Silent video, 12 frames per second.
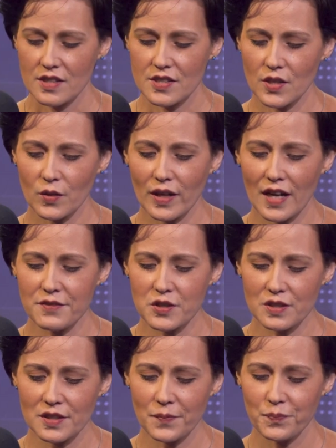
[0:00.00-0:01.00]
So
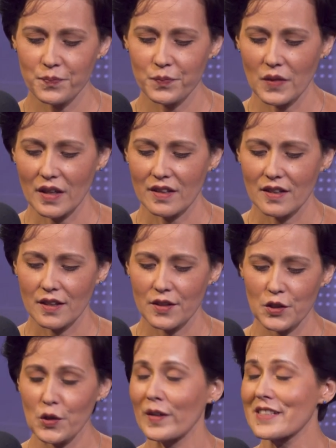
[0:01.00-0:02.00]
after,
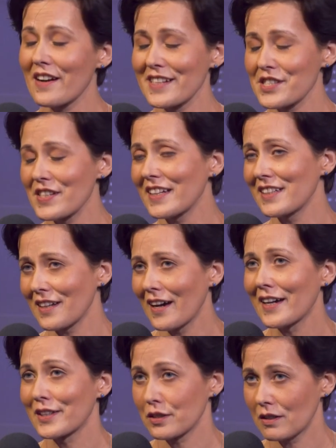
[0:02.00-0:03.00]
you know, I studied
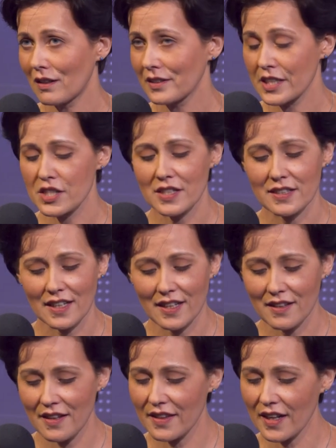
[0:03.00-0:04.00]
art at college,
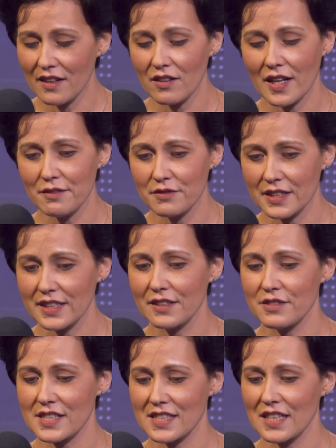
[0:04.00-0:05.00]
and there I
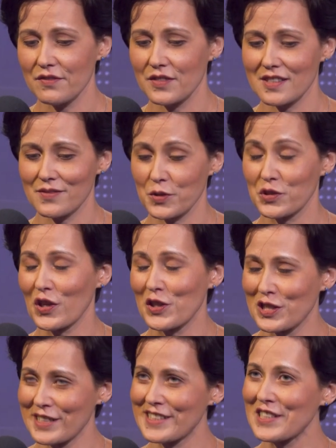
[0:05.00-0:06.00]
really received this
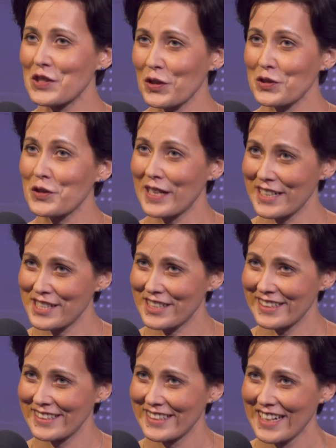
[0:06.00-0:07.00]
socialist
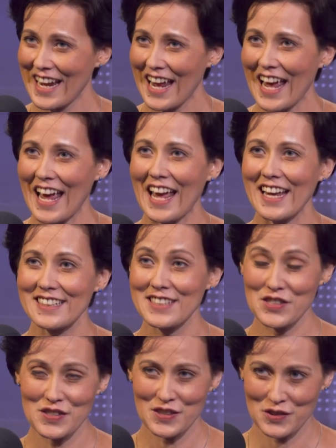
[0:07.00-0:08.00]
indoctrination. And
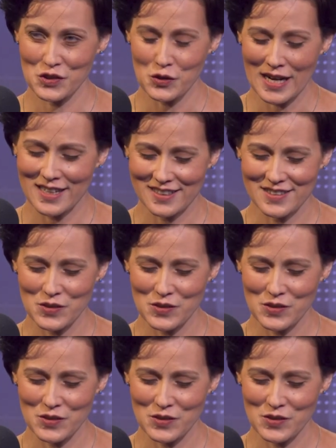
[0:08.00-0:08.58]
this is in Australia.